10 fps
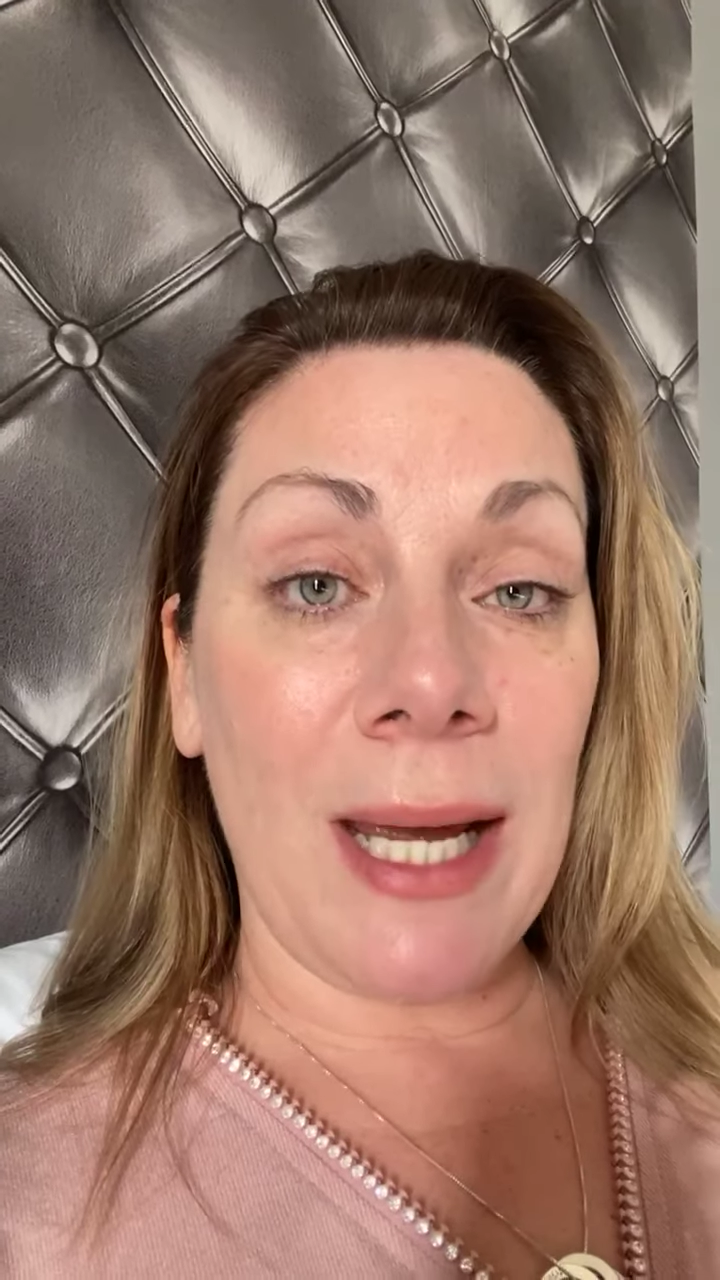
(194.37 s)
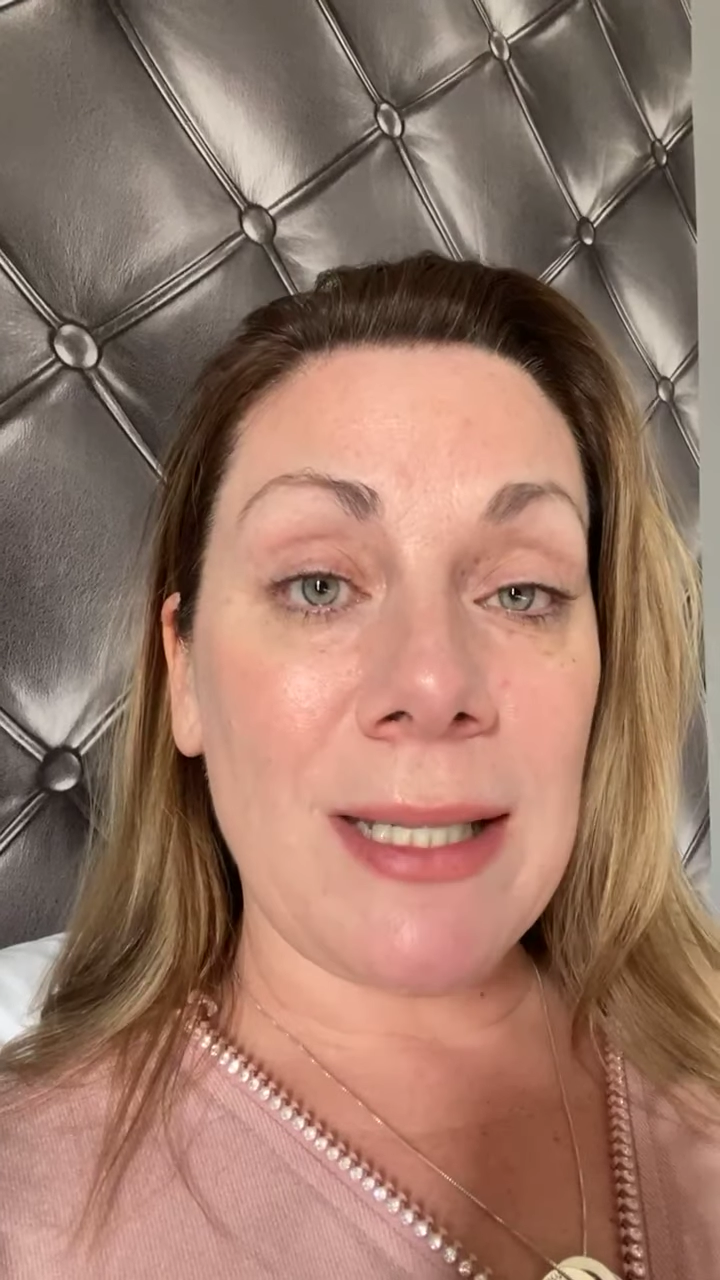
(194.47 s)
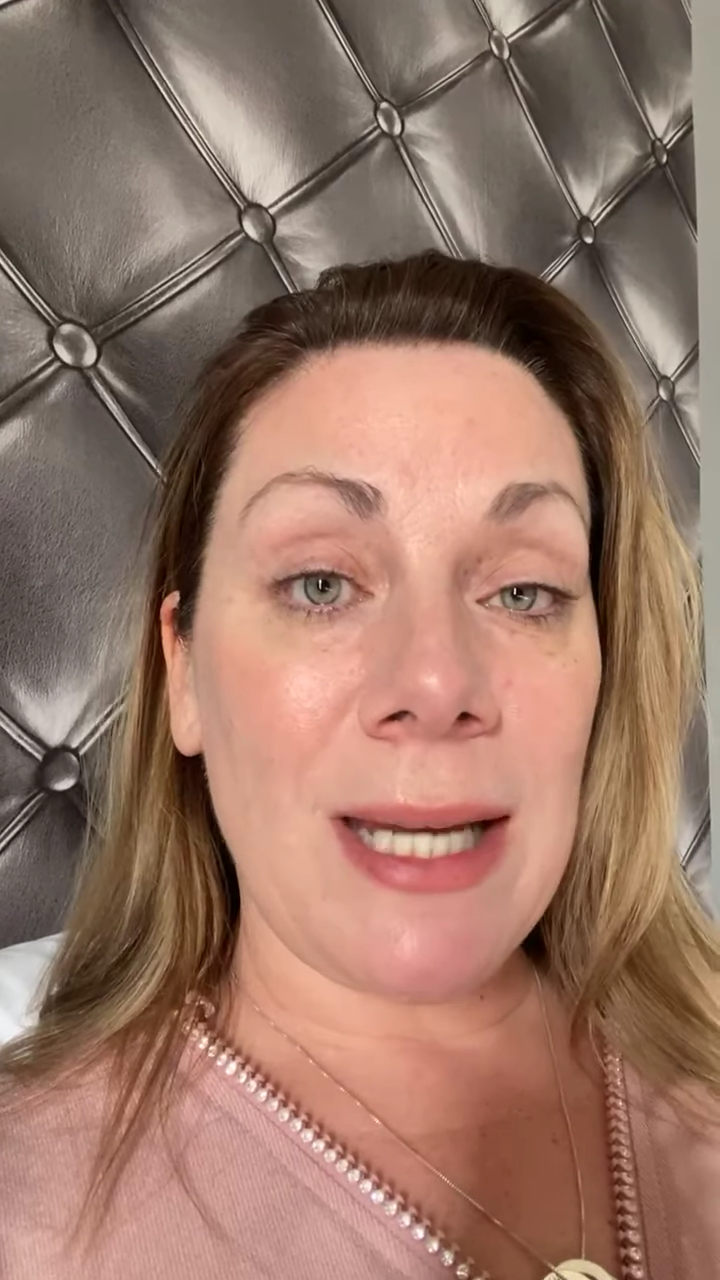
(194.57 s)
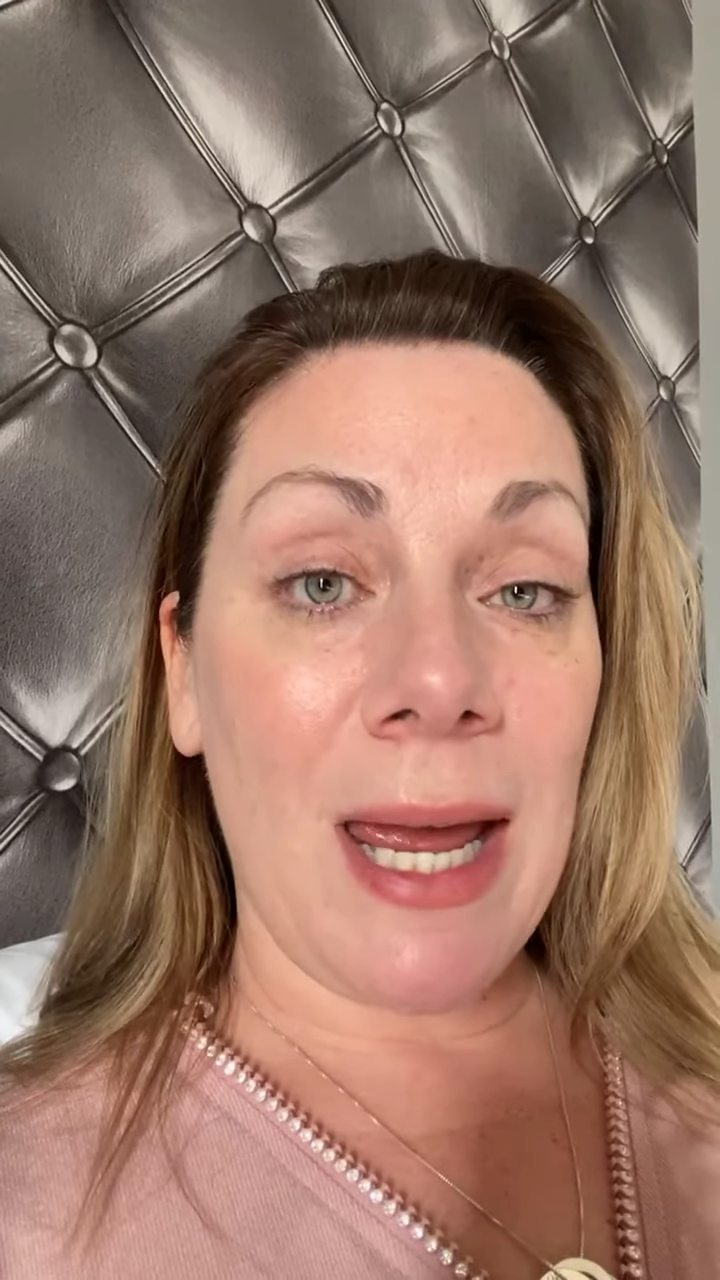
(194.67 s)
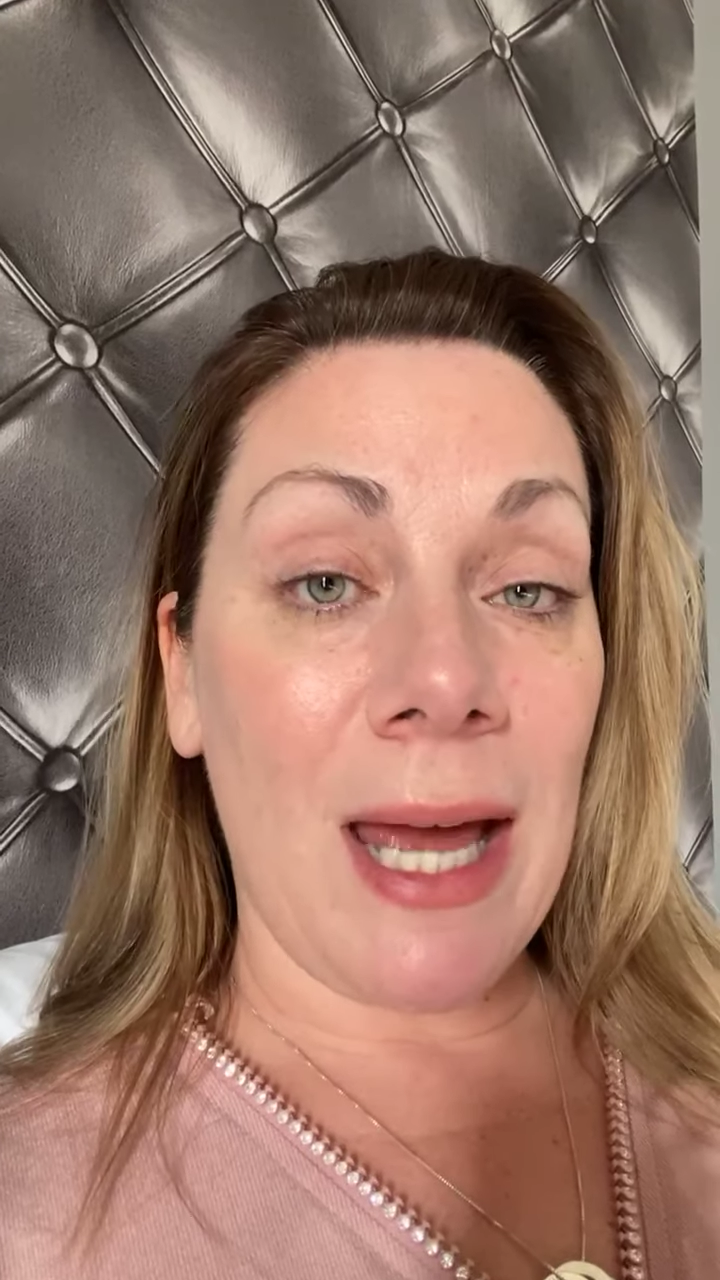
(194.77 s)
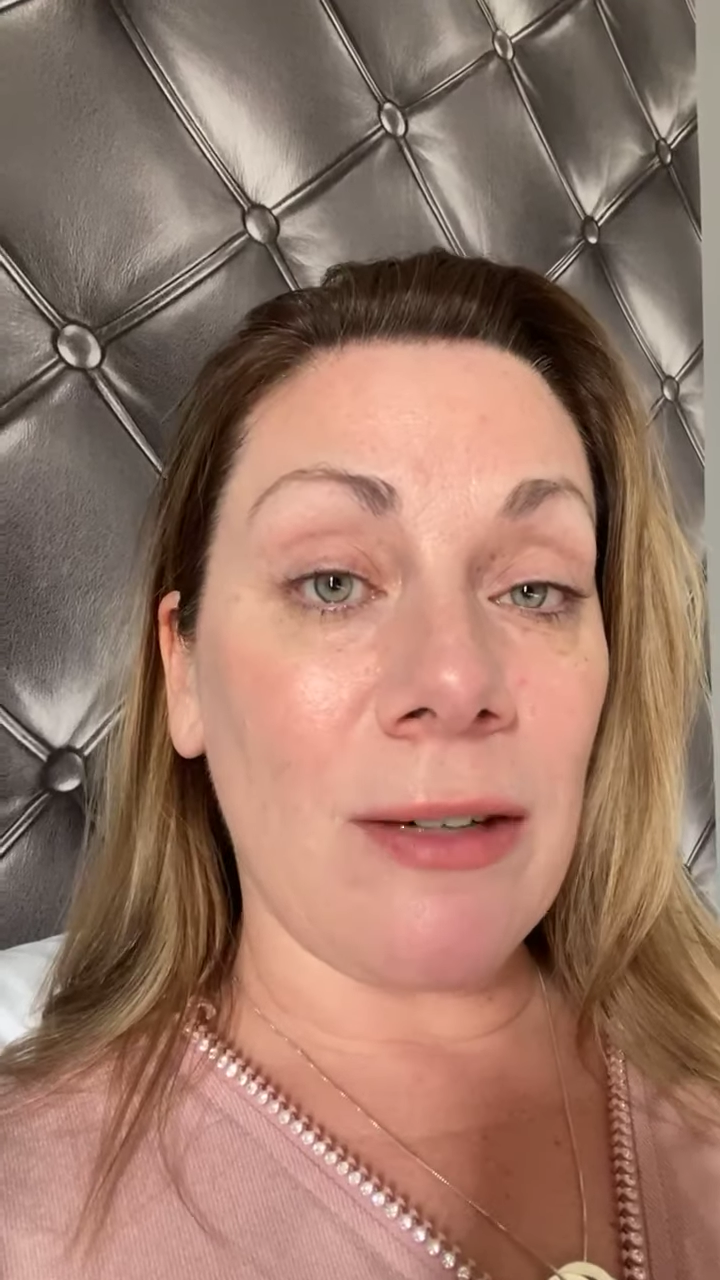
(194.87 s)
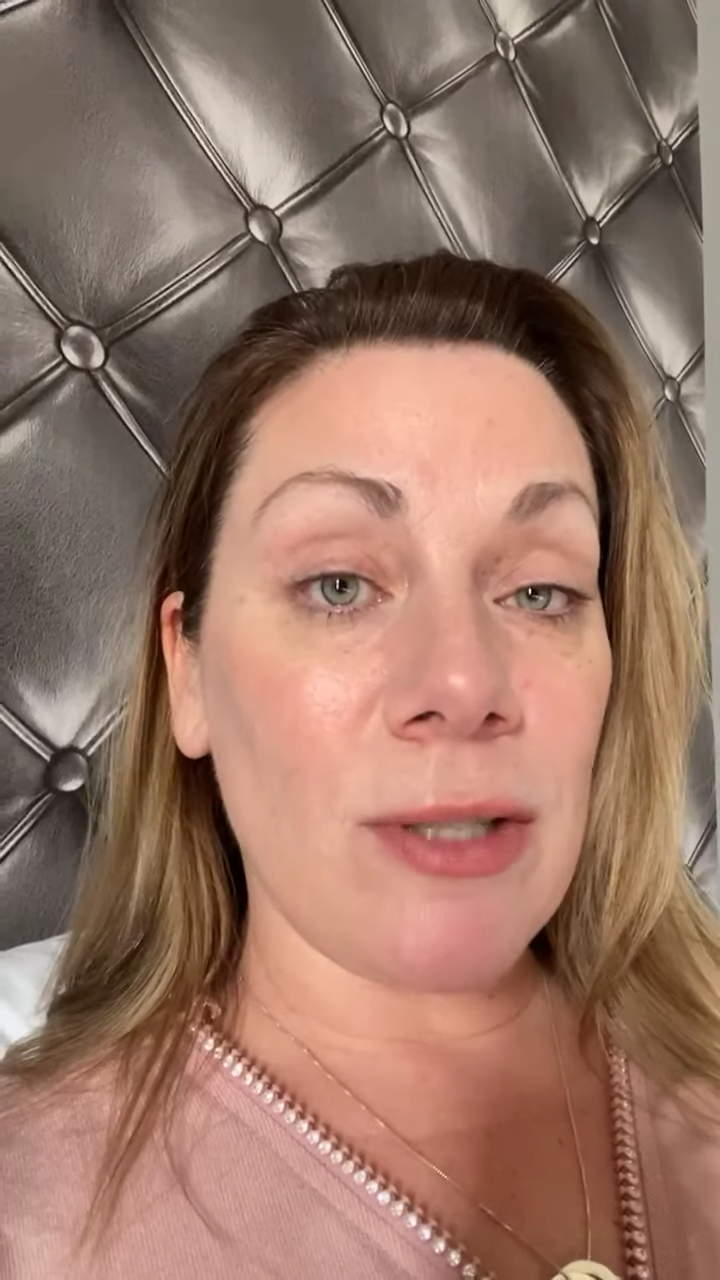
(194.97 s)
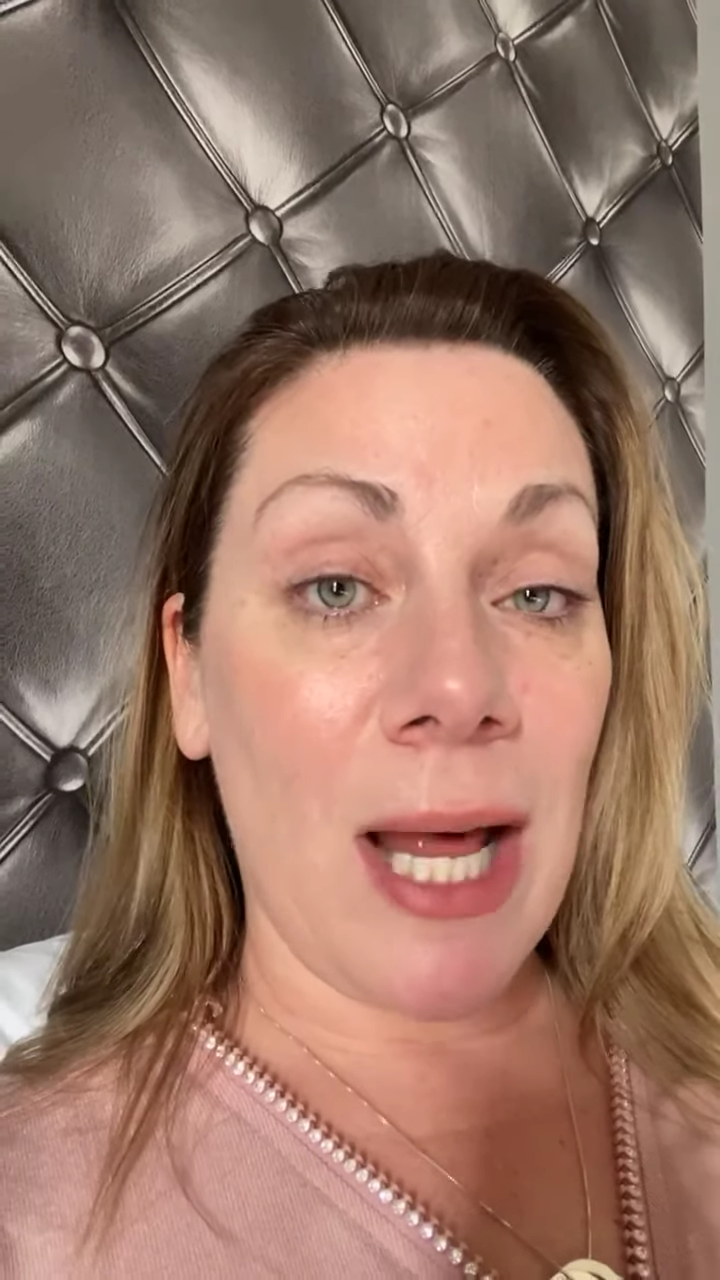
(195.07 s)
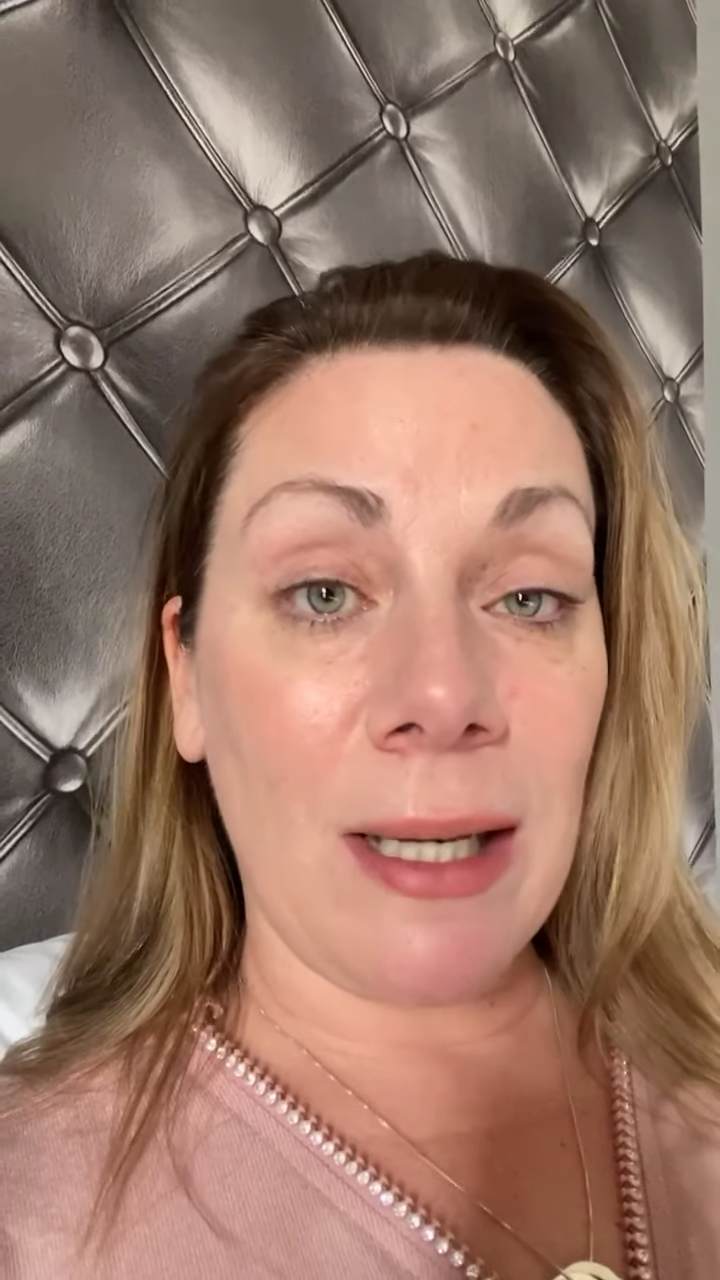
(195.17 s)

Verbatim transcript: next day and there's